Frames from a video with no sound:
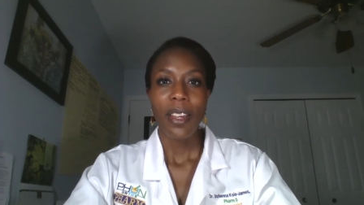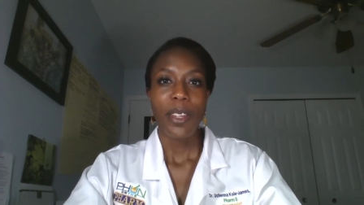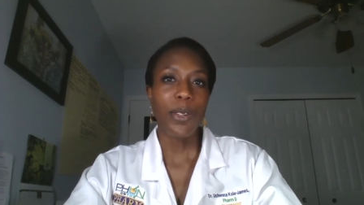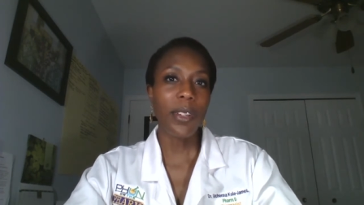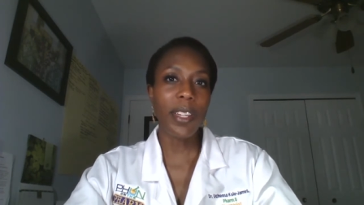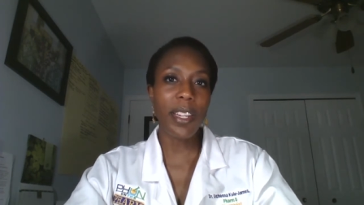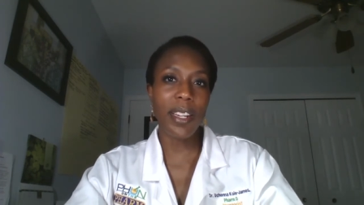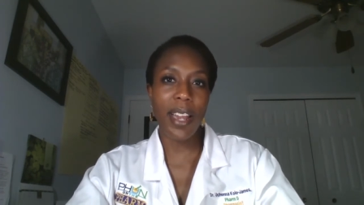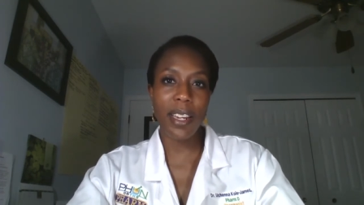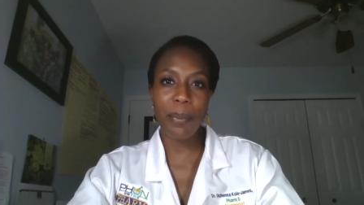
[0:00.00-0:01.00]
You can get a
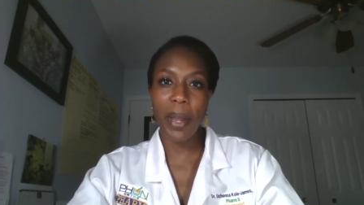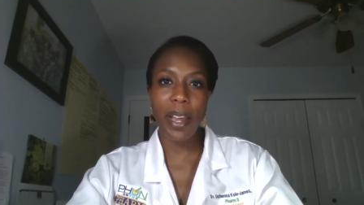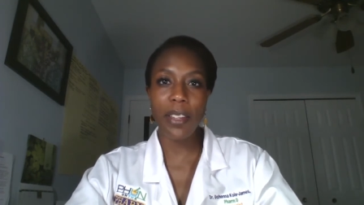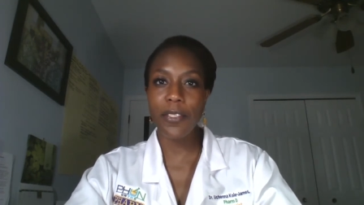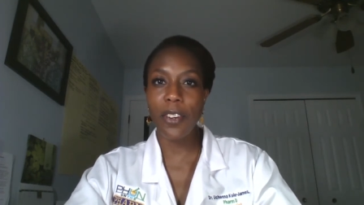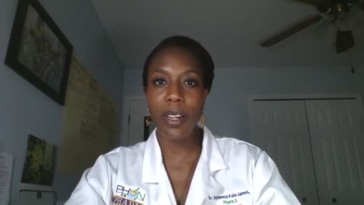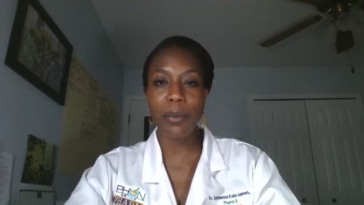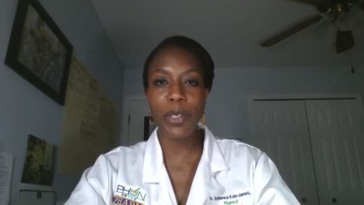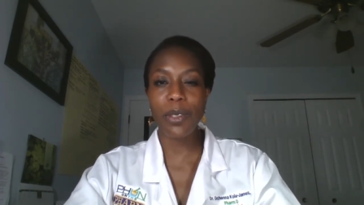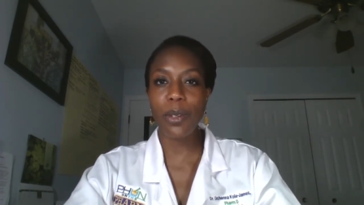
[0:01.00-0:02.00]
neti pot
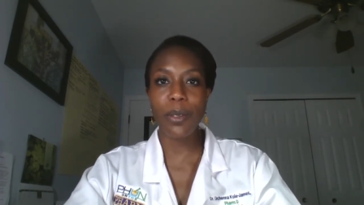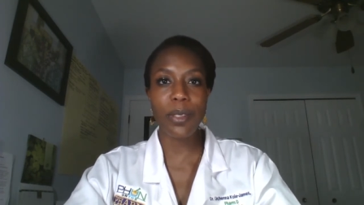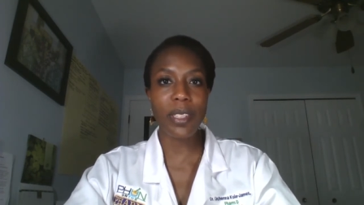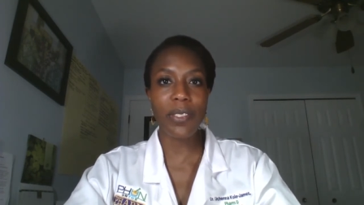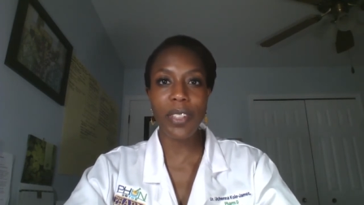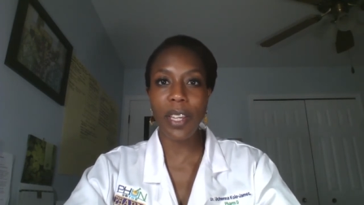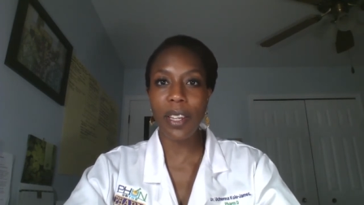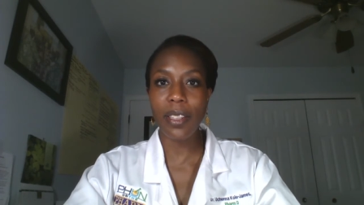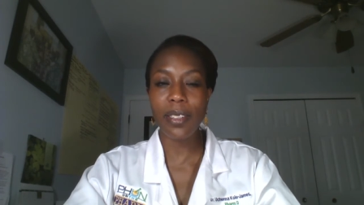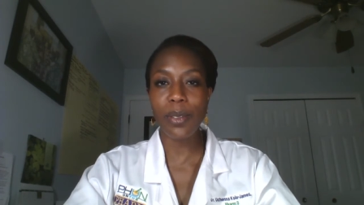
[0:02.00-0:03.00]
from your local
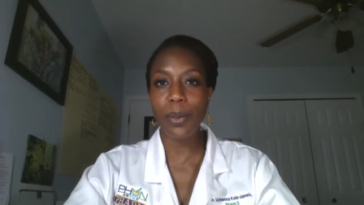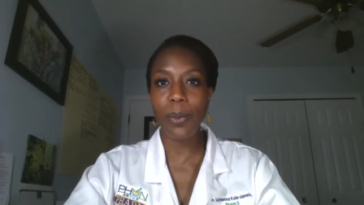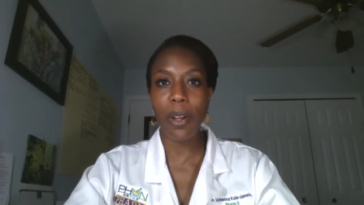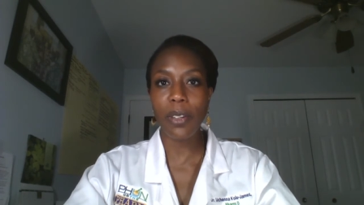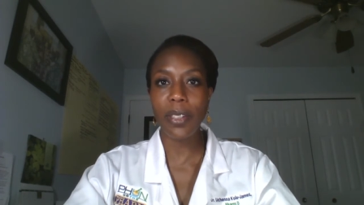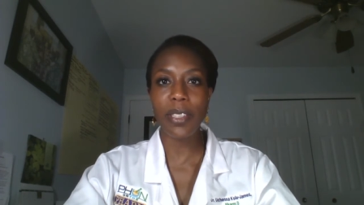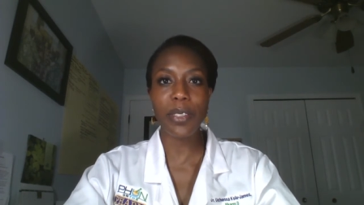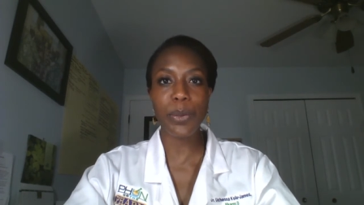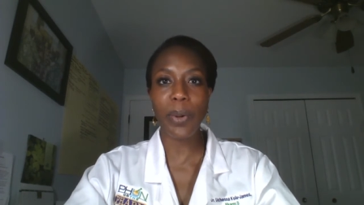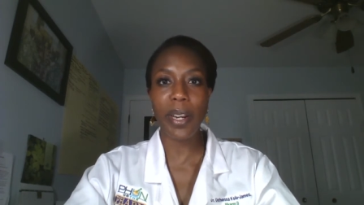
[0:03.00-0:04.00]
CVS or Walgreens
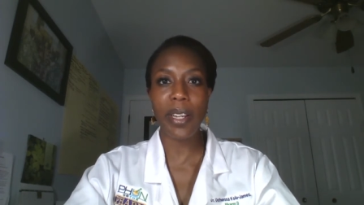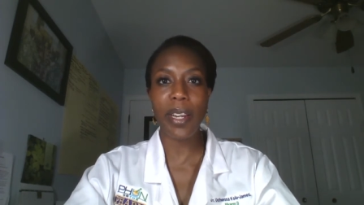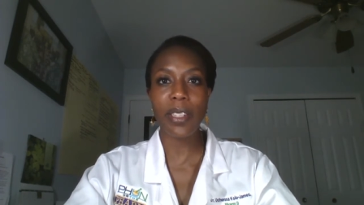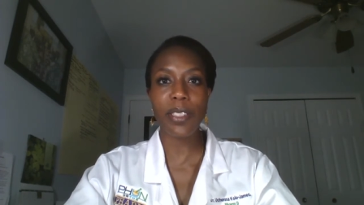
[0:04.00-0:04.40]
or Rite Aid.